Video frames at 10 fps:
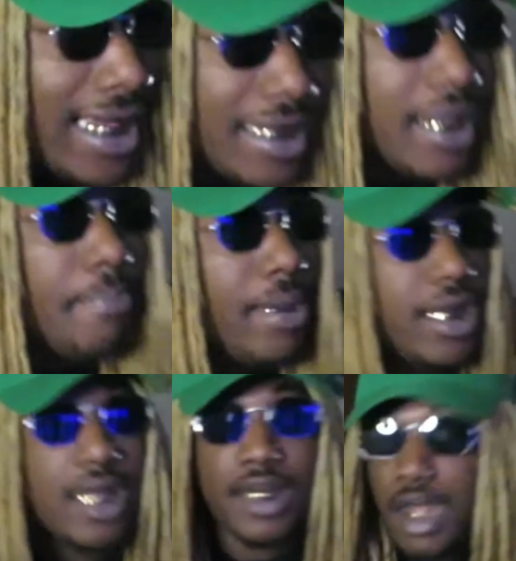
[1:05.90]
He said,
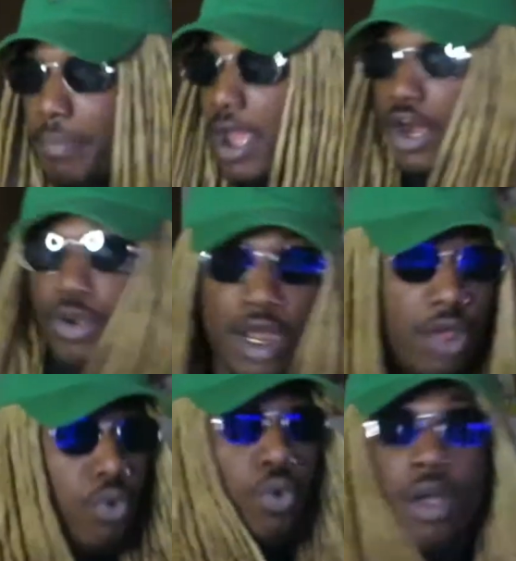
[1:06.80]
bitch, I stand my
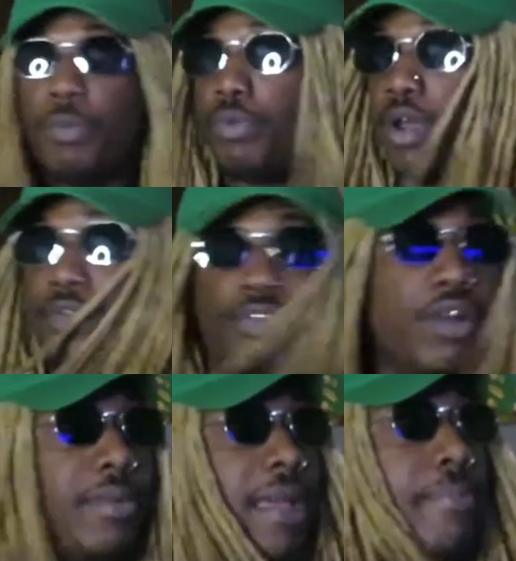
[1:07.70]
ground, who I'm running
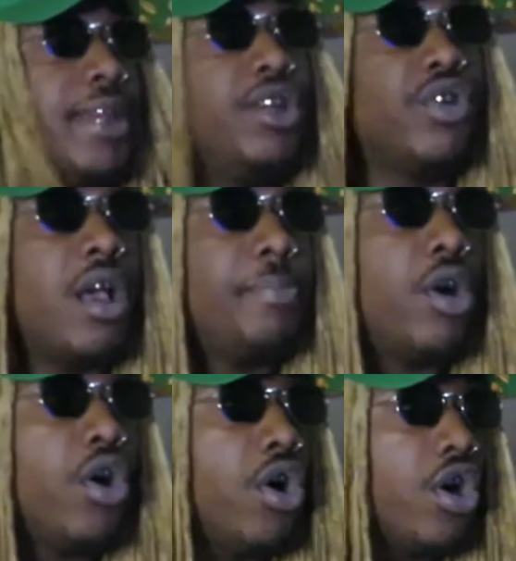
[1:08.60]
from. That beat drop
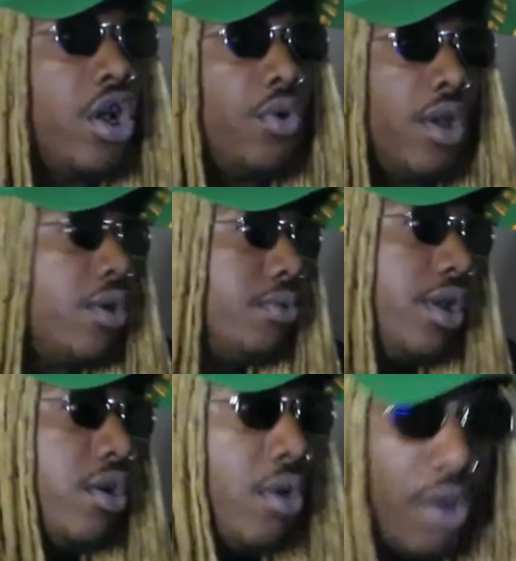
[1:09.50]
hard, hold on,
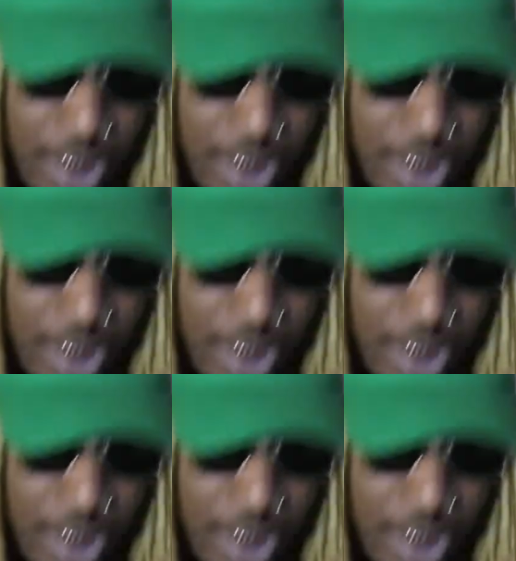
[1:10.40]
though.